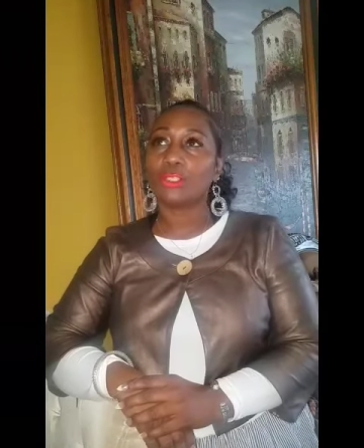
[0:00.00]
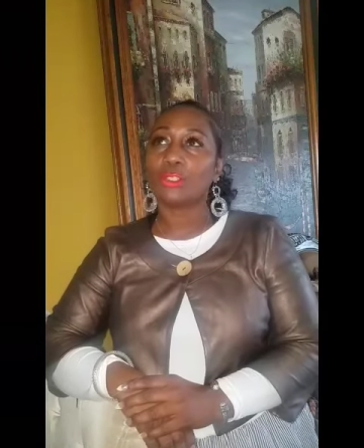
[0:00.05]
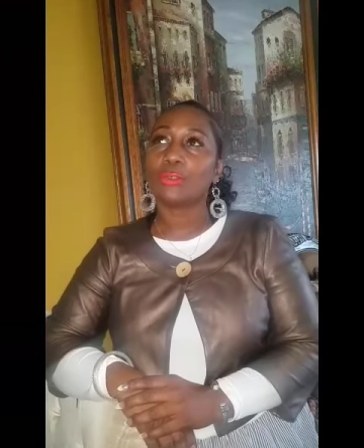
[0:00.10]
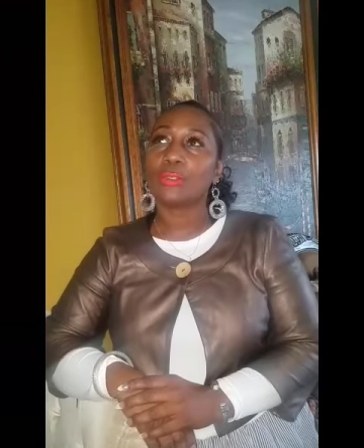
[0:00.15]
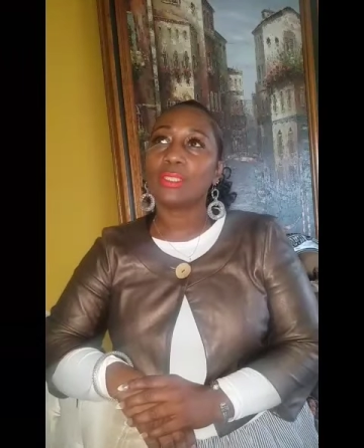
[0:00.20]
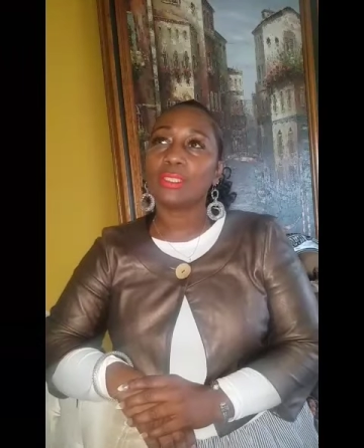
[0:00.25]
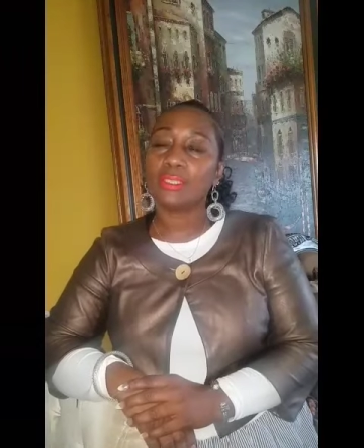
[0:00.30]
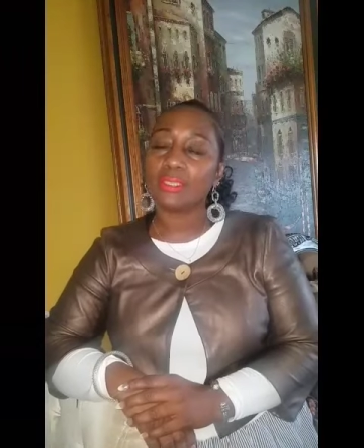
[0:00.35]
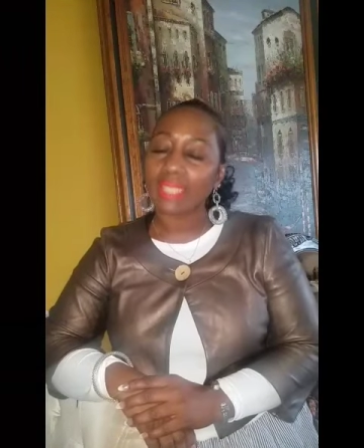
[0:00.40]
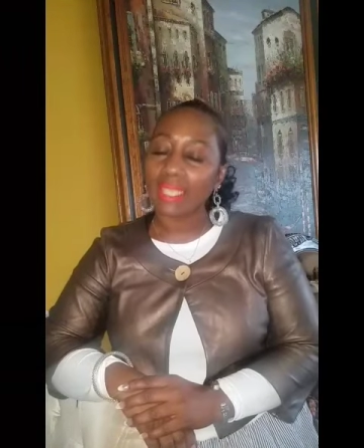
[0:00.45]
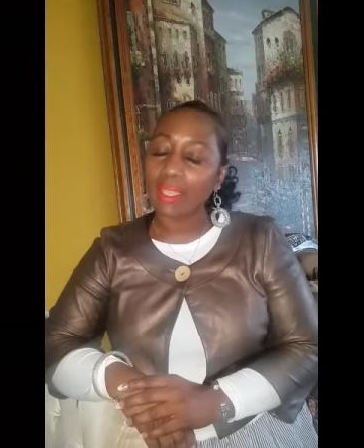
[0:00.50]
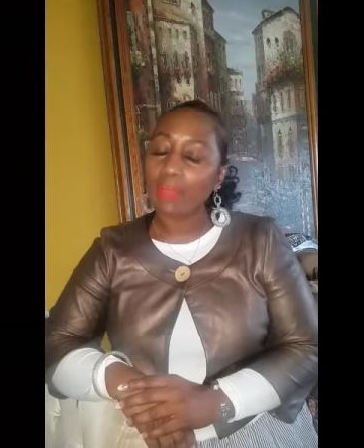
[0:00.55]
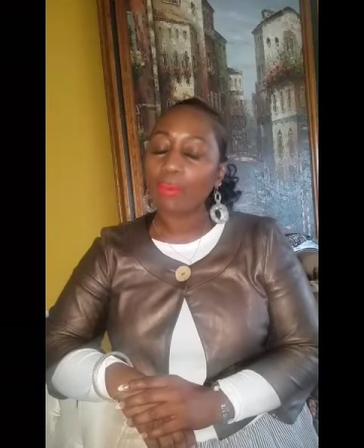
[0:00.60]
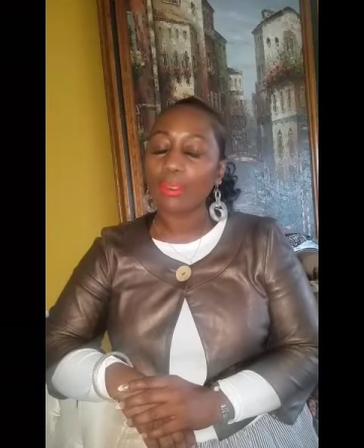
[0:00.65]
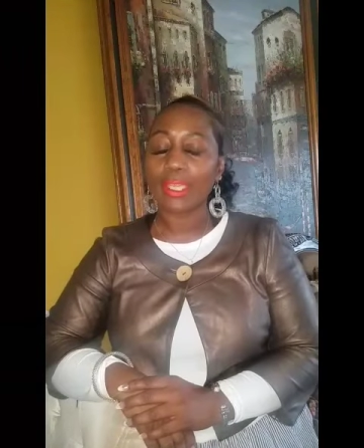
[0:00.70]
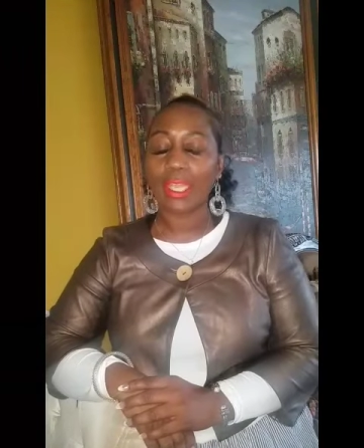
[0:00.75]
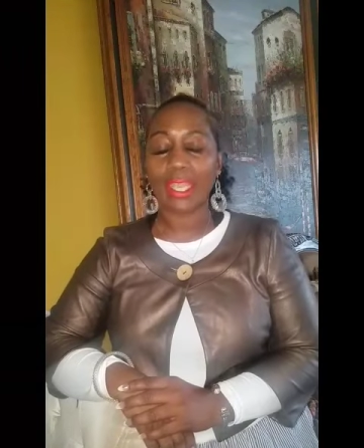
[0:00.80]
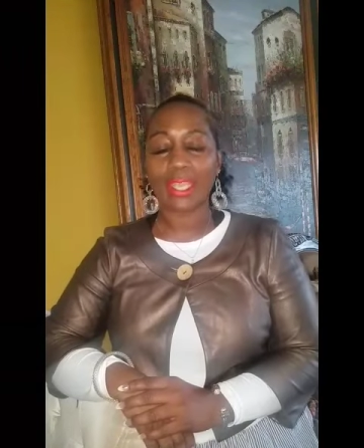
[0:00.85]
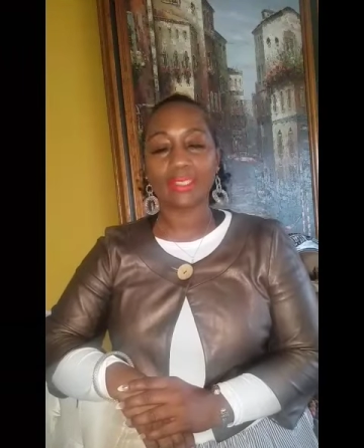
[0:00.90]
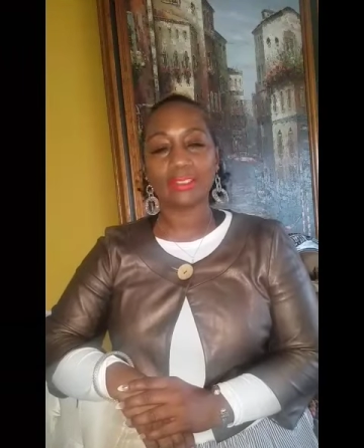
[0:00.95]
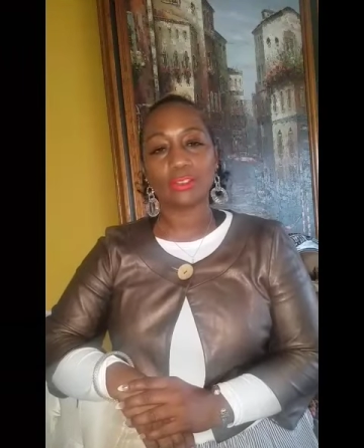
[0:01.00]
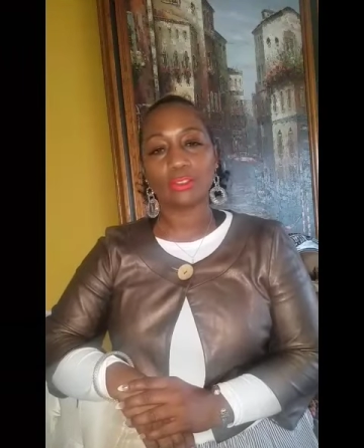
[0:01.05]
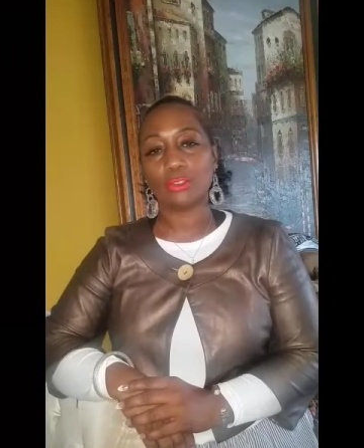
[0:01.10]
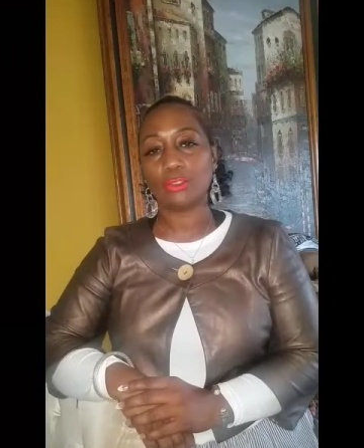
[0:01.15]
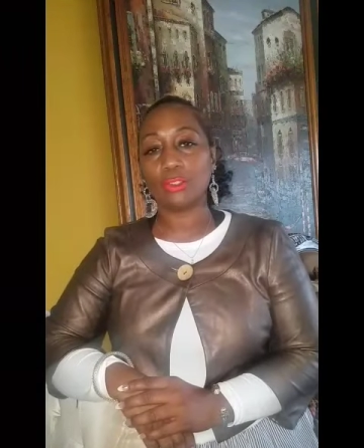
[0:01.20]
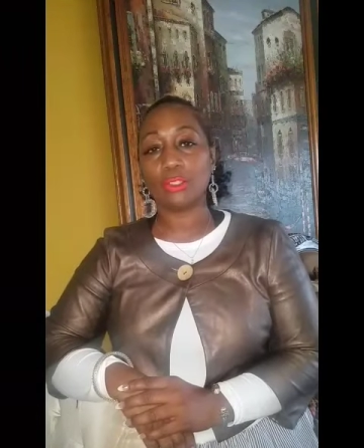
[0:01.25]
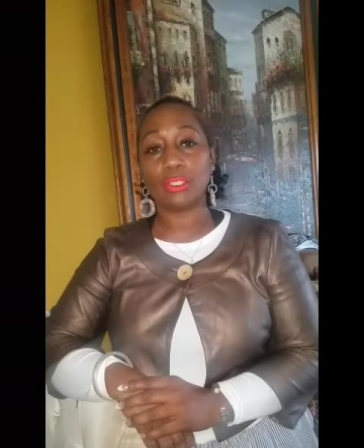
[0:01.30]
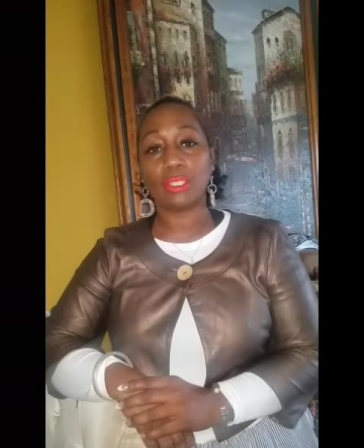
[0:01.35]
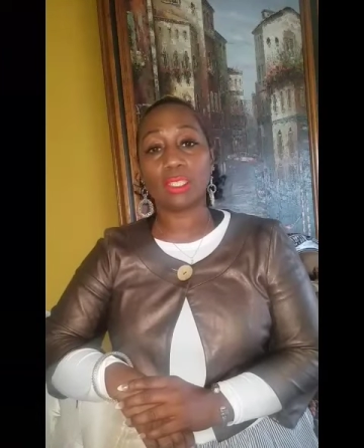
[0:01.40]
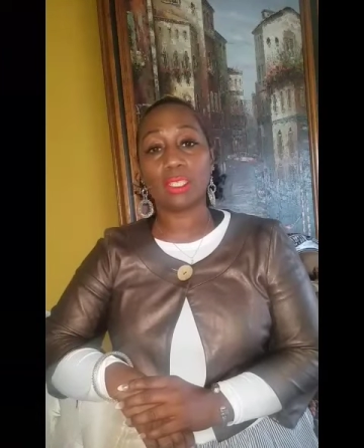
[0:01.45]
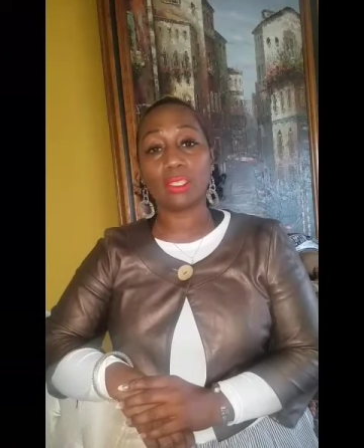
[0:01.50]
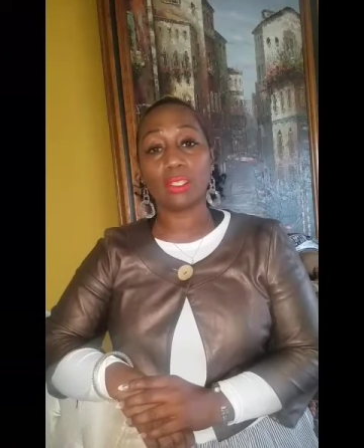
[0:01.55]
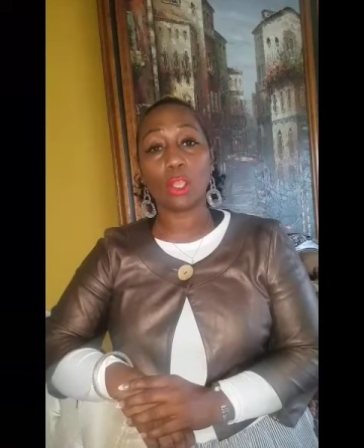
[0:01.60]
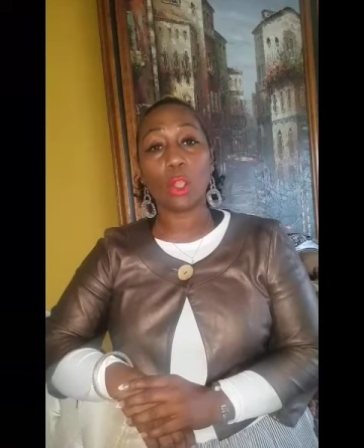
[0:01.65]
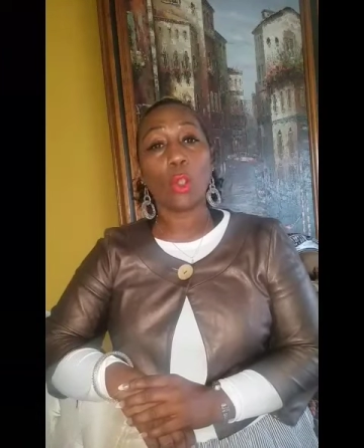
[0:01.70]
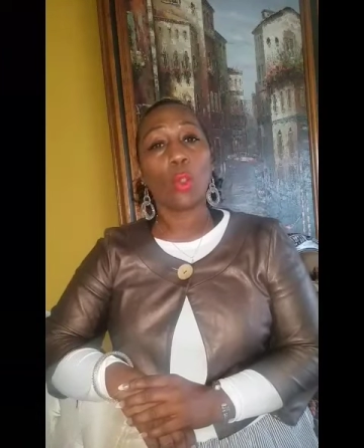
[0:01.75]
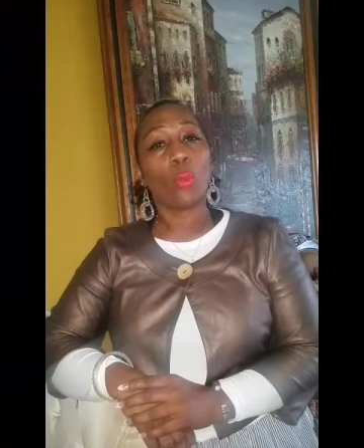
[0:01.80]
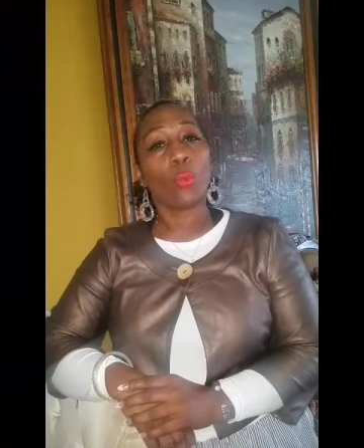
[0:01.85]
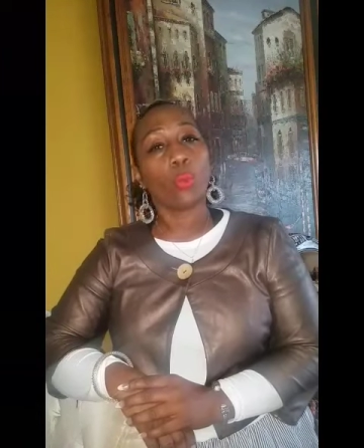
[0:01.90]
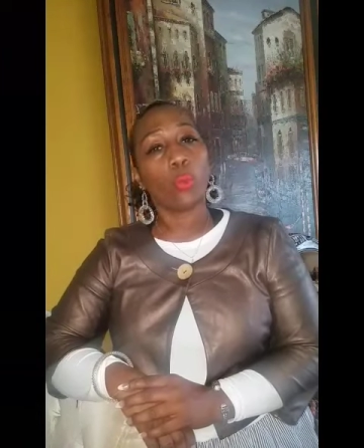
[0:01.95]
So today I want to ask you
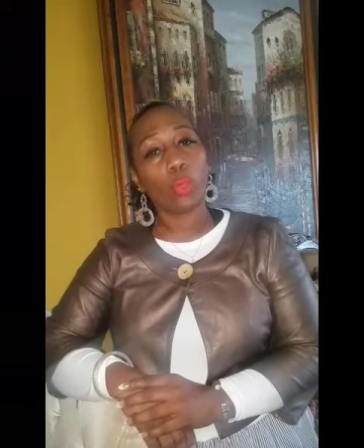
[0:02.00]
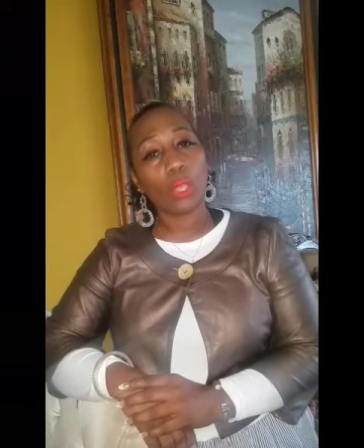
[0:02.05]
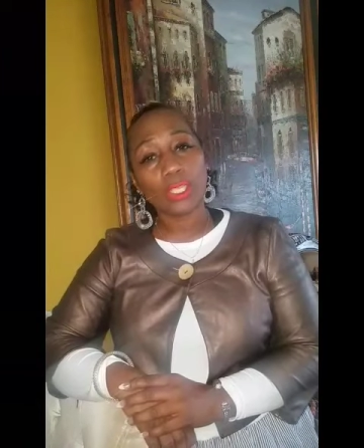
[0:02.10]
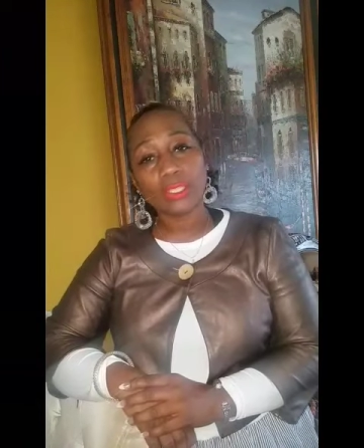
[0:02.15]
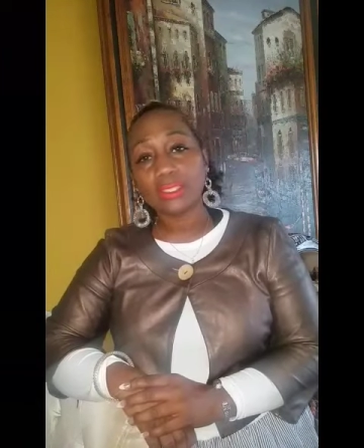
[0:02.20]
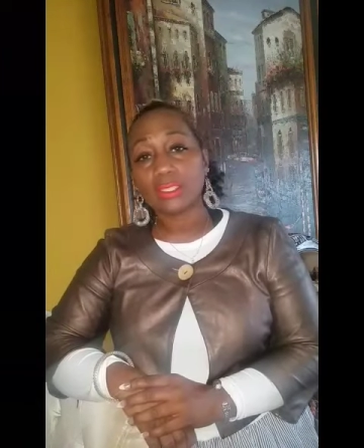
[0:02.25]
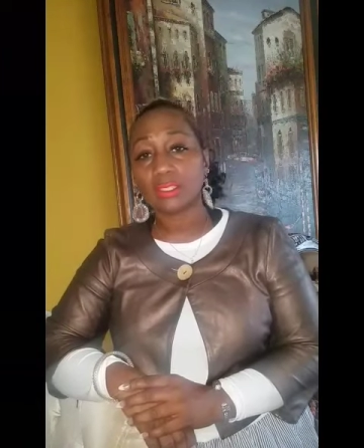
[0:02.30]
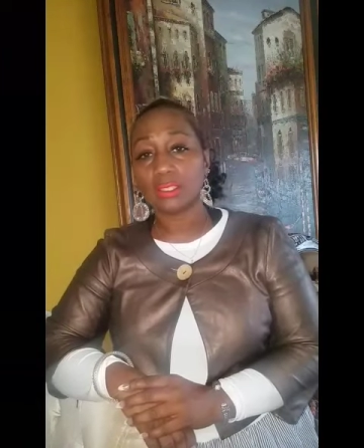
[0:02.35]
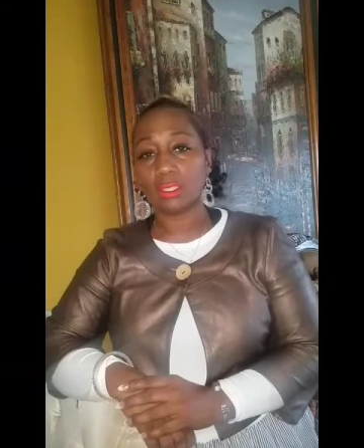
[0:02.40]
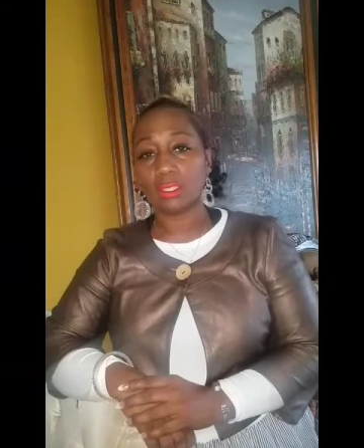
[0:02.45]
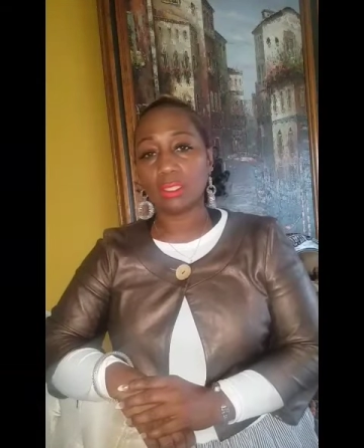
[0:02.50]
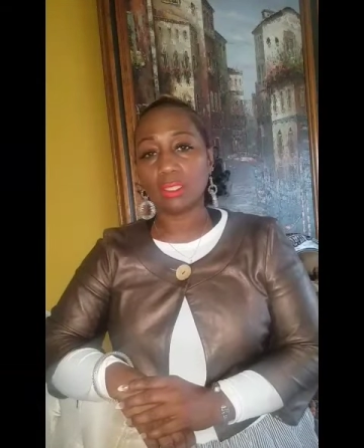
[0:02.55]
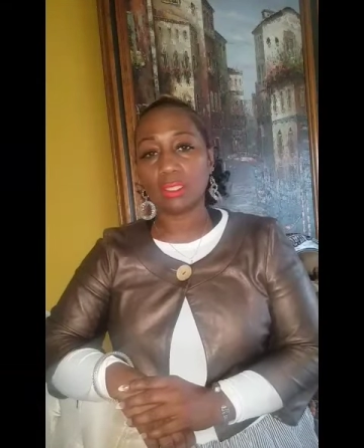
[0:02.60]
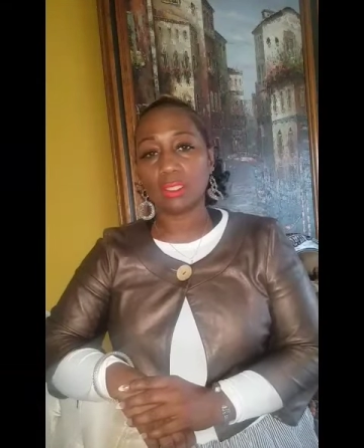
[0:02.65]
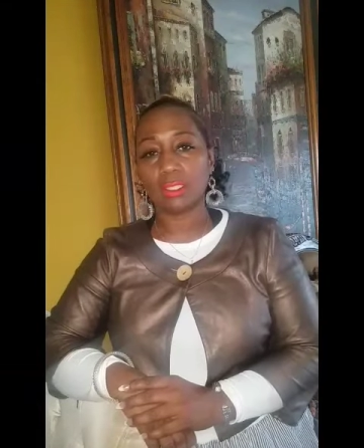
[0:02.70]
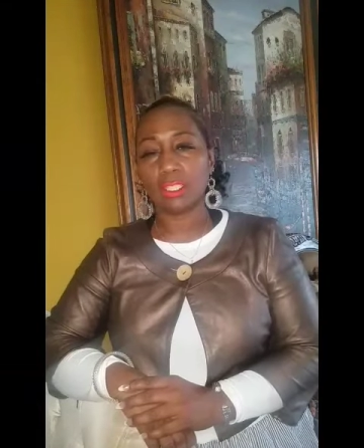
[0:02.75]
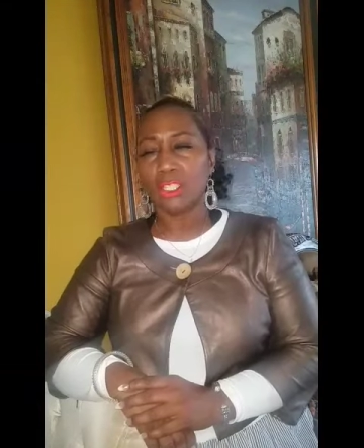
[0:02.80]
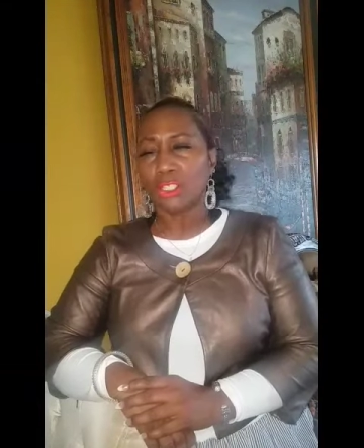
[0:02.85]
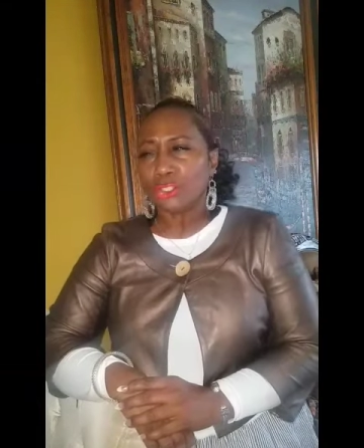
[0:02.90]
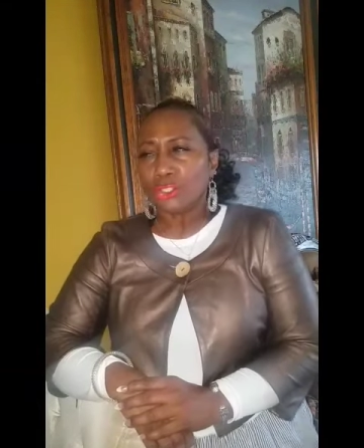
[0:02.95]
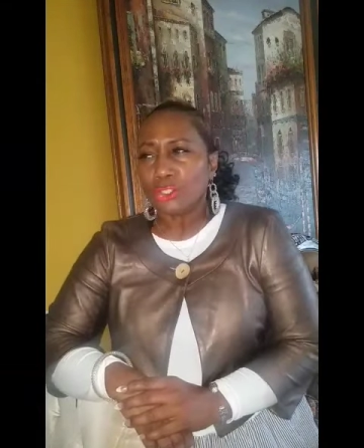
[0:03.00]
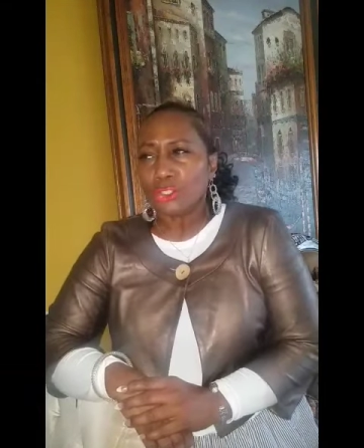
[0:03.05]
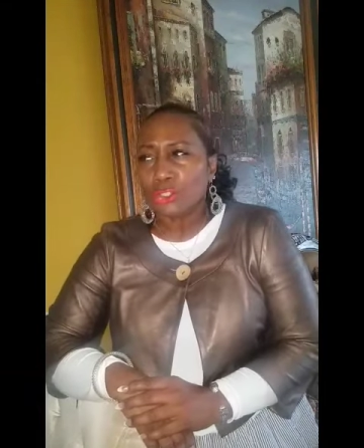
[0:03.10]
again, what's good?